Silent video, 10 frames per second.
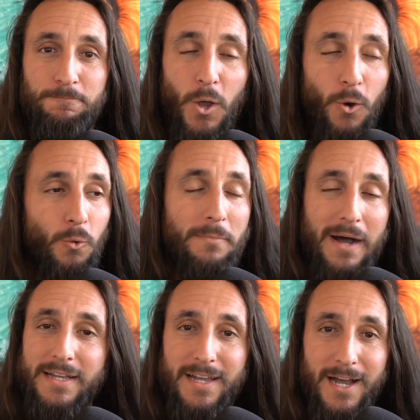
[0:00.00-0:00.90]
Oh
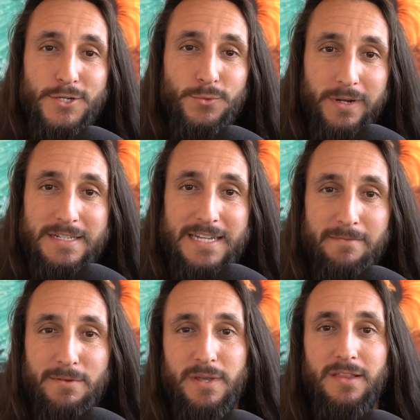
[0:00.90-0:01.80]
my gosh, what a
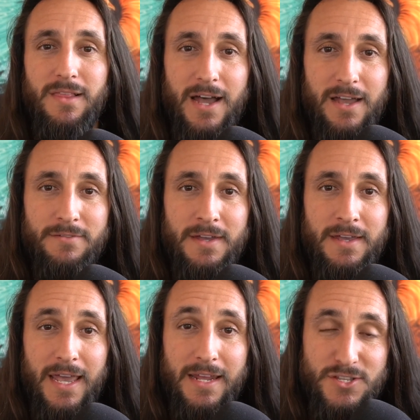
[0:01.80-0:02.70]
time to be alive.
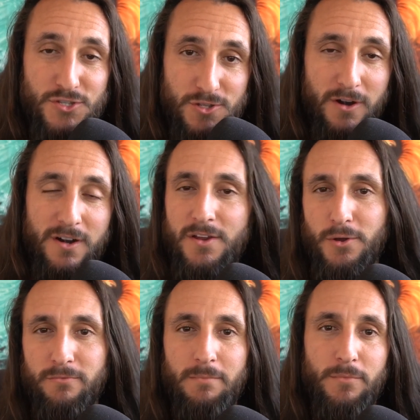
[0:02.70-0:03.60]
And it started
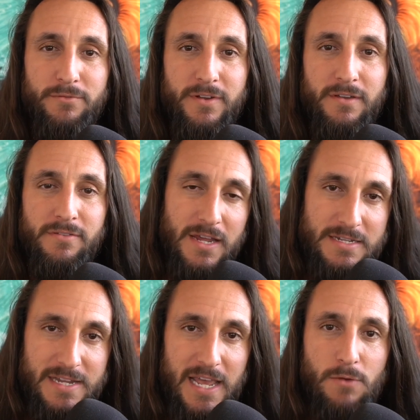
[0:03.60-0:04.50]
on November 5th, a
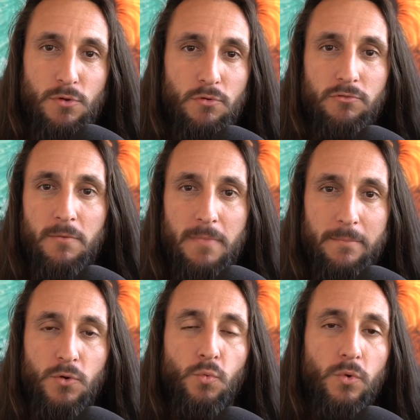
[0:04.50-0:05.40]
day we will
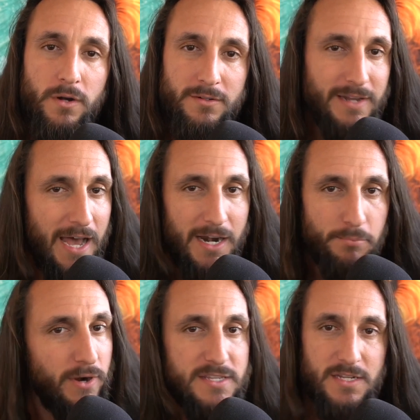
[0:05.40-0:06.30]
remember where not a
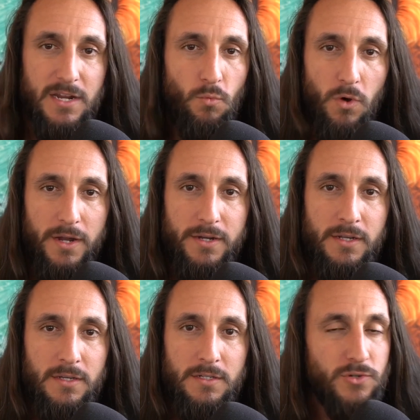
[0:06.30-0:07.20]
president won.
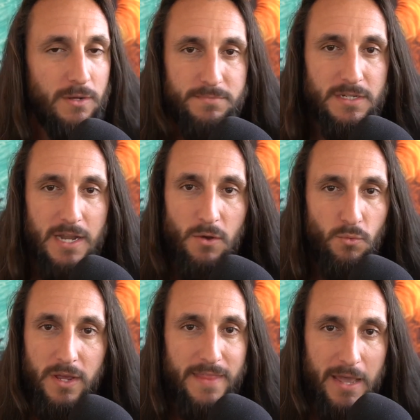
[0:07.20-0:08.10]
Trump did
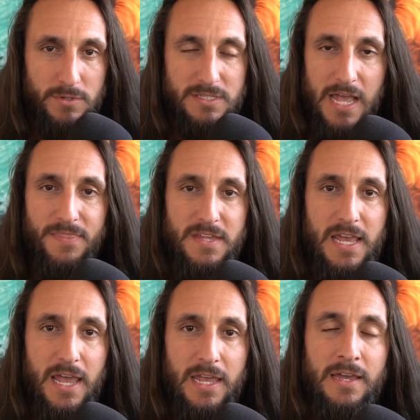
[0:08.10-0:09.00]
not win. That was not the
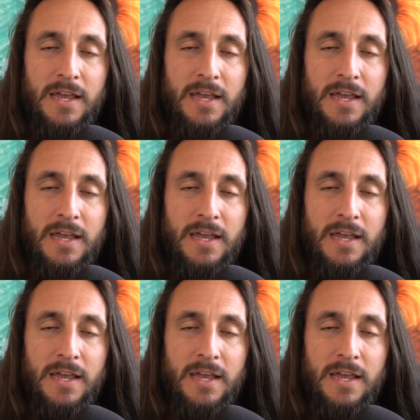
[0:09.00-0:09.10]
day.